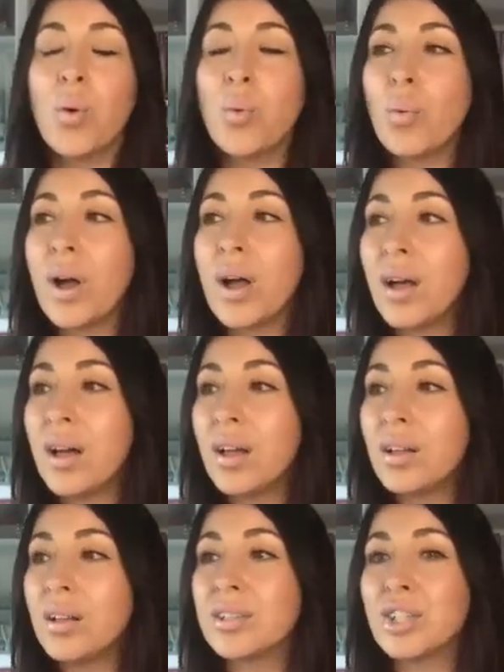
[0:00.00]

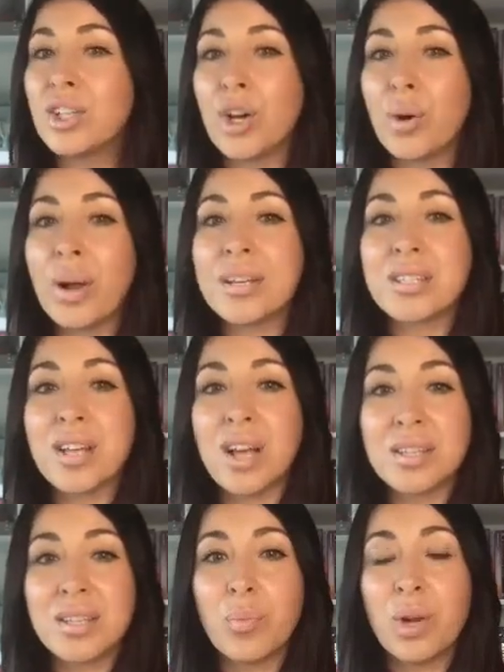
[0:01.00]
Well, I saw
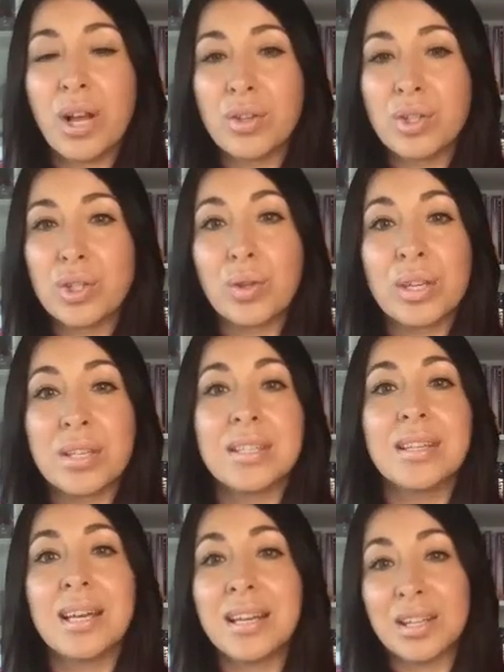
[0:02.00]
someone else do this
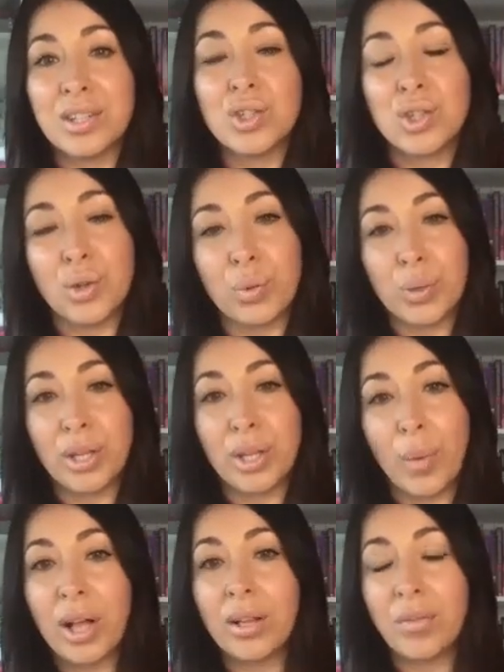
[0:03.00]
and they didn't do really
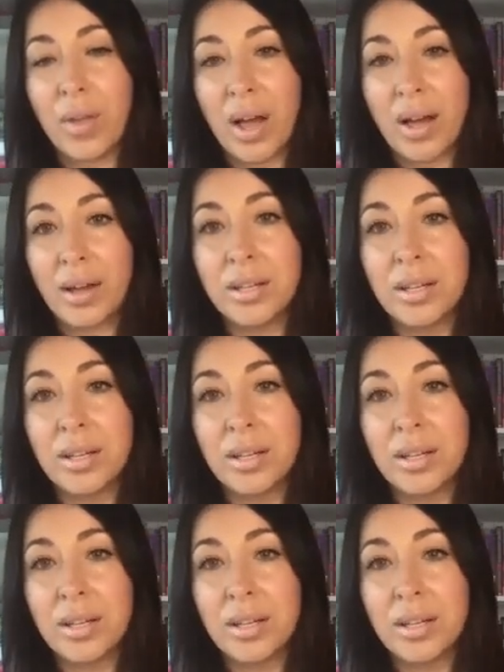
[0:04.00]
well at that.